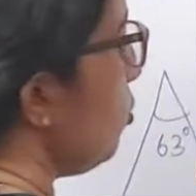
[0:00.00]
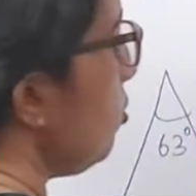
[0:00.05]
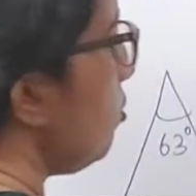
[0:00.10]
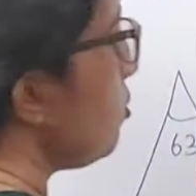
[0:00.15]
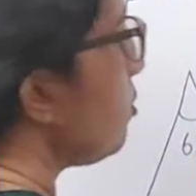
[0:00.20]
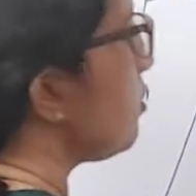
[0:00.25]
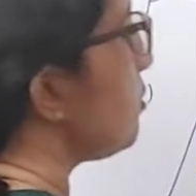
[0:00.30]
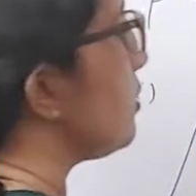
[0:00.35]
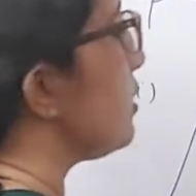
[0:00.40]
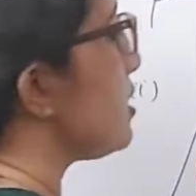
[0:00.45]

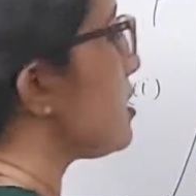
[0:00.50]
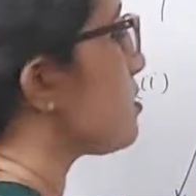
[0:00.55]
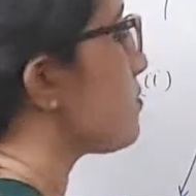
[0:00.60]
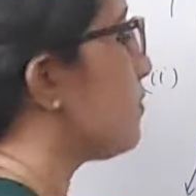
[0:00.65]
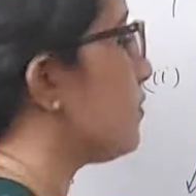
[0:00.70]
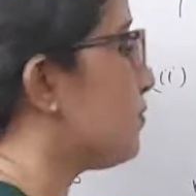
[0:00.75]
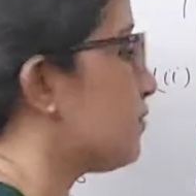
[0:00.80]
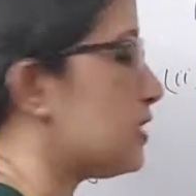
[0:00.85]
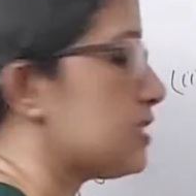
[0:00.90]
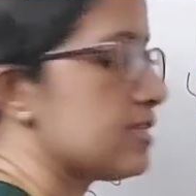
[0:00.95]
to this
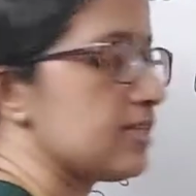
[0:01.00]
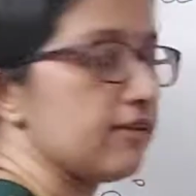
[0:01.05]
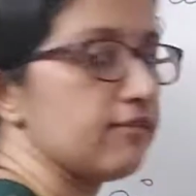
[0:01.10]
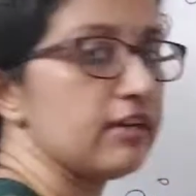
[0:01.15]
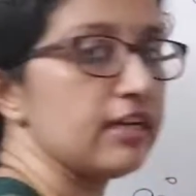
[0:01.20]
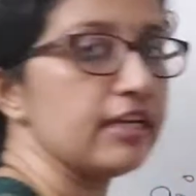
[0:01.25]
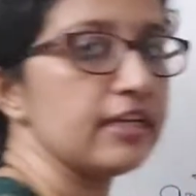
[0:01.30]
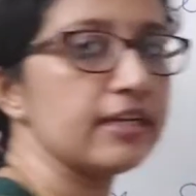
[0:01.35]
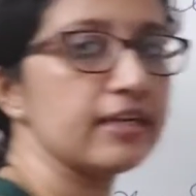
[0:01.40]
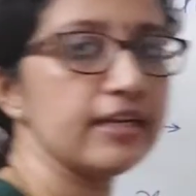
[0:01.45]

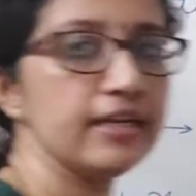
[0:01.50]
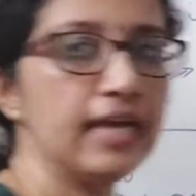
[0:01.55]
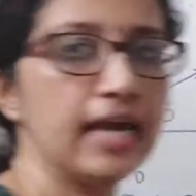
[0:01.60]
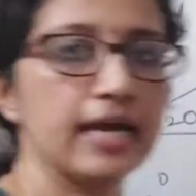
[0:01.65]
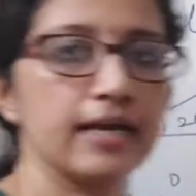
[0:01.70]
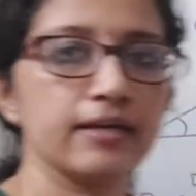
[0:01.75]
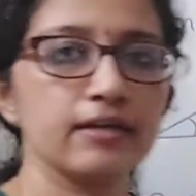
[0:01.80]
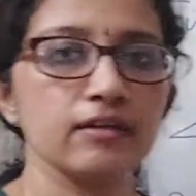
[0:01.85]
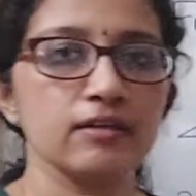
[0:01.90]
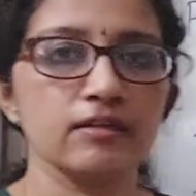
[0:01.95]
57 degree
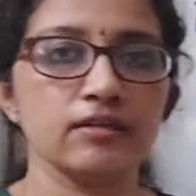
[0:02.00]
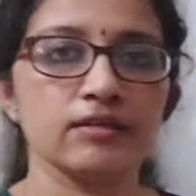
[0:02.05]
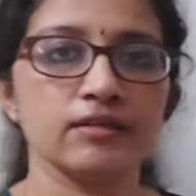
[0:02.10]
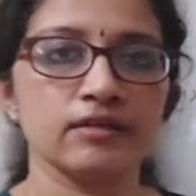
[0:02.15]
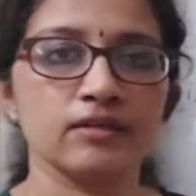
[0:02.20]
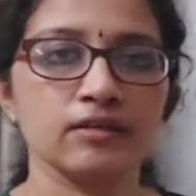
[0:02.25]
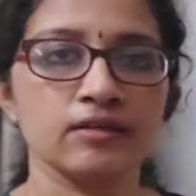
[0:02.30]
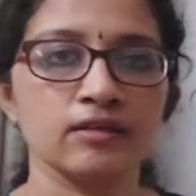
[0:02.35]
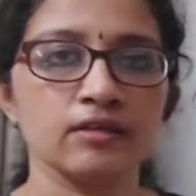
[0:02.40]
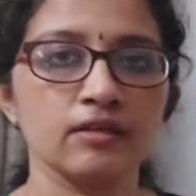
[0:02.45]
angle.
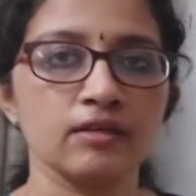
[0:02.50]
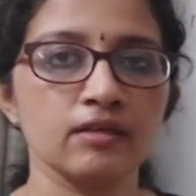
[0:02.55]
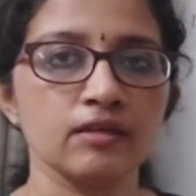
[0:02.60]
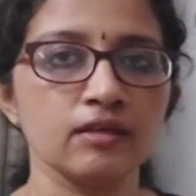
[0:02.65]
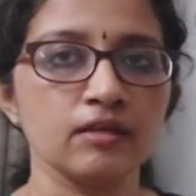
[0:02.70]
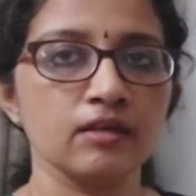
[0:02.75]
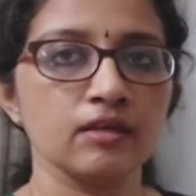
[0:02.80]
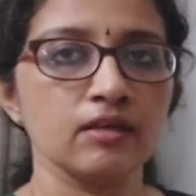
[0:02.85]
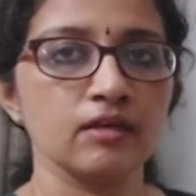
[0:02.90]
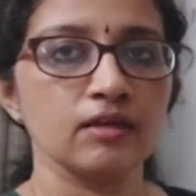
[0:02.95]

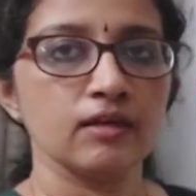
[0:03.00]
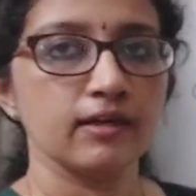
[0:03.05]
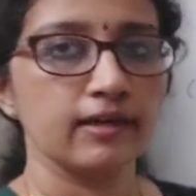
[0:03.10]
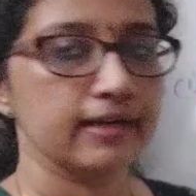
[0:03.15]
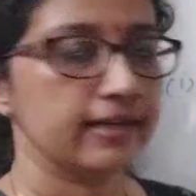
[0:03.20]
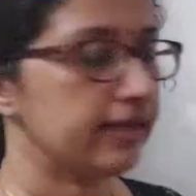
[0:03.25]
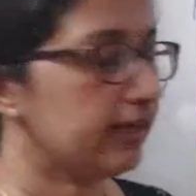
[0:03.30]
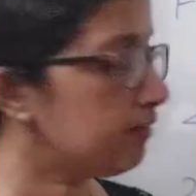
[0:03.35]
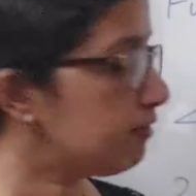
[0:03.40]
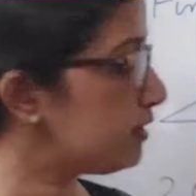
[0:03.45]

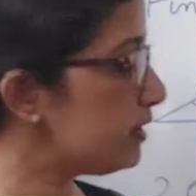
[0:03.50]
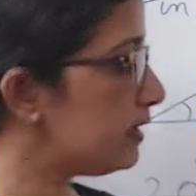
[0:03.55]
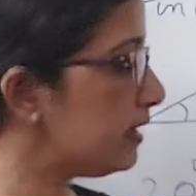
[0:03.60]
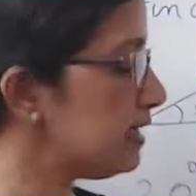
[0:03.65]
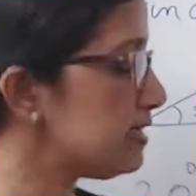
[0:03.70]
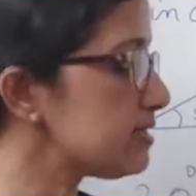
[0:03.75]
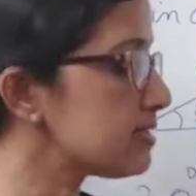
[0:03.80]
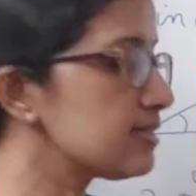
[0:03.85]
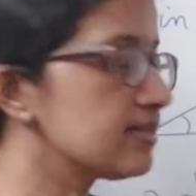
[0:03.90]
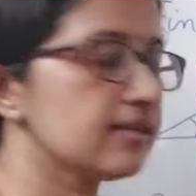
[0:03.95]
Clear with
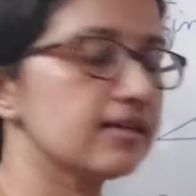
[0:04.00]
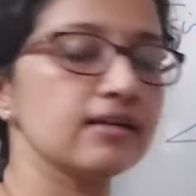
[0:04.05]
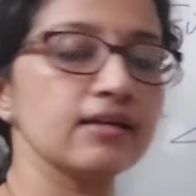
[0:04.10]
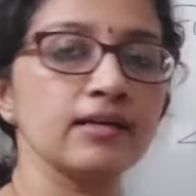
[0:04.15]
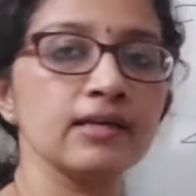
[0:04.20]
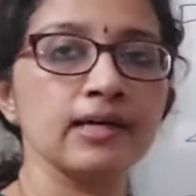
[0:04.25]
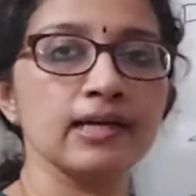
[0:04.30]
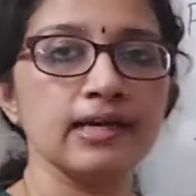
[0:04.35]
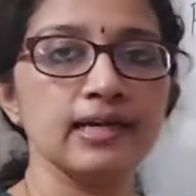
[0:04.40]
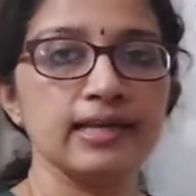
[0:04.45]
this?
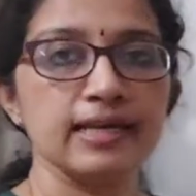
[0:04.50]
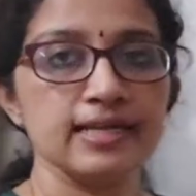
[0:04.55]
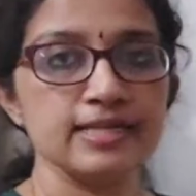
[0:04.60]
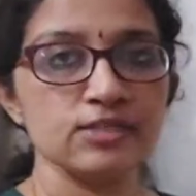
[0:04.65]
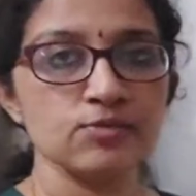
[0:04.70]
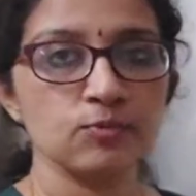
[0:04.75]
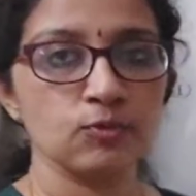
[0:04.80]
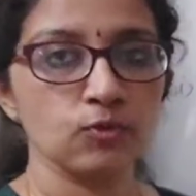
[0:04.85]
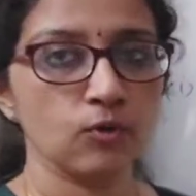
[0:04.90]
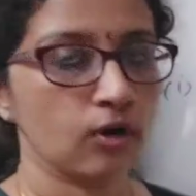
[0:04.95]

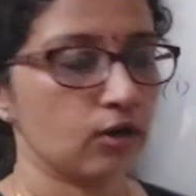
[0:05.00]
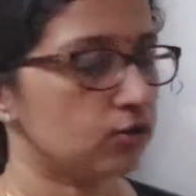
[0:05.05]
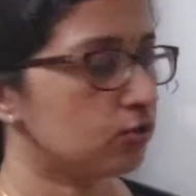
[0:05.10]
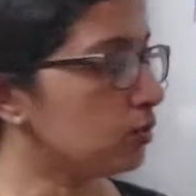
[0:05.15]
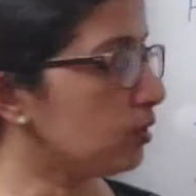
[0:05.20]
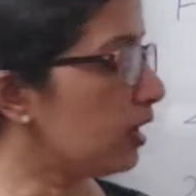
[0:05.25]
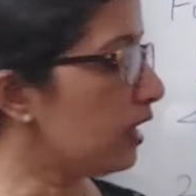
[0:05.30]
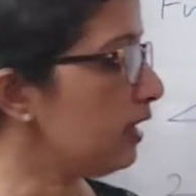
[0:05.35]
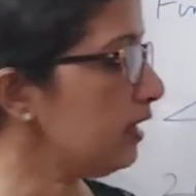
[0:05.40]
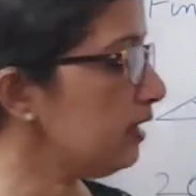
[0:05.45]
Let's move on
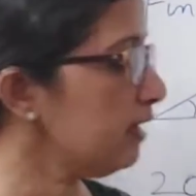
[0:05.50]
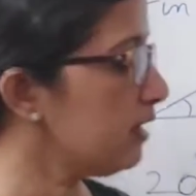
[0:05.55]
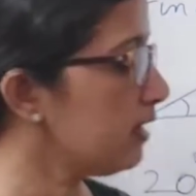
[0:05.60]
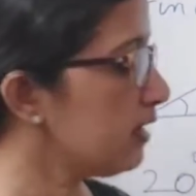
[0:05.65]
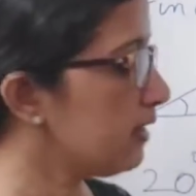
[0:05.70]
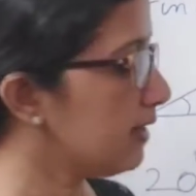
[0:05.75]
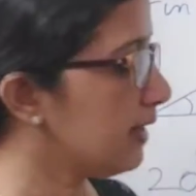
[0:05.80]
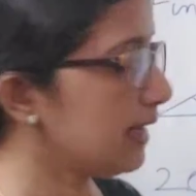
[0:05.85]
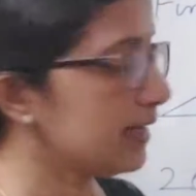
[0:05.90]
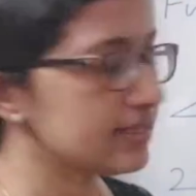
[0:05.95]
to our
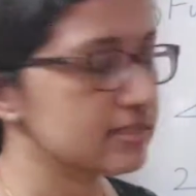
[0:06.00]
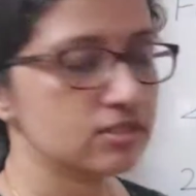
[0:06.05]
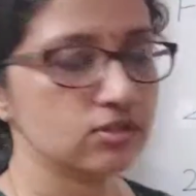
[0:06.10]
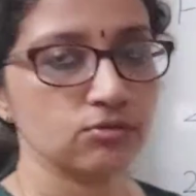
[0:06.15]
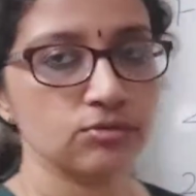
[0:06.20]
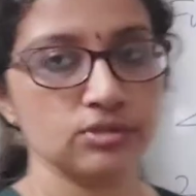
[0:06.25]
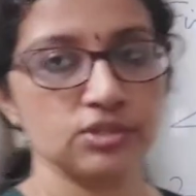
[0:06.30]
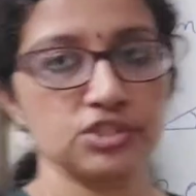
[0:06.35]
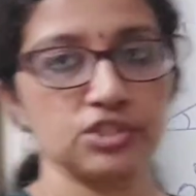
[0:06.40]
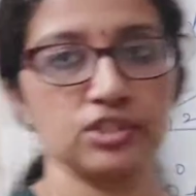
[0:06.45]

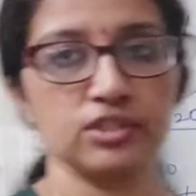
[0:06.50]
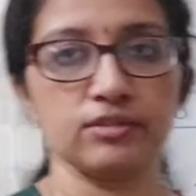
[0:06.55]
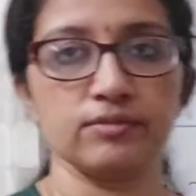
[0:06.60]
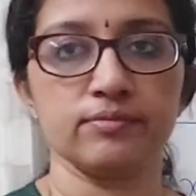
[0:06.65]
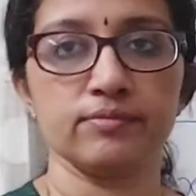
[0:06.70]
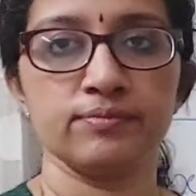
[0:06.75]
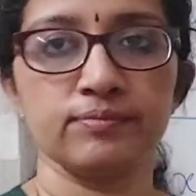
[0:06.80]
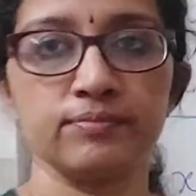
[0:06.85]
next question.